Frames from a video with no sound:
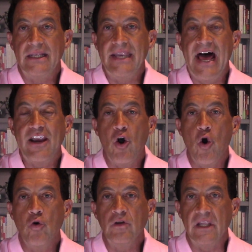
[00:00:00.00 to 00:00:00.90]
Not
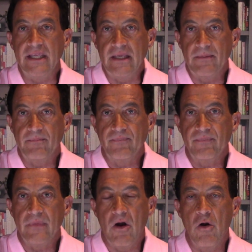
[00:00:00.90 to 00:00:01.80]
only
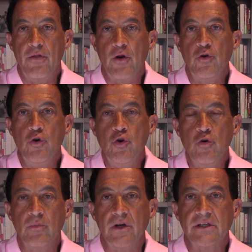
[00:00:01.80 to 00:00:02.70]
are there
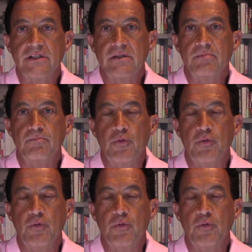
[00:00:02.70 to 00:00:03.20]
numerous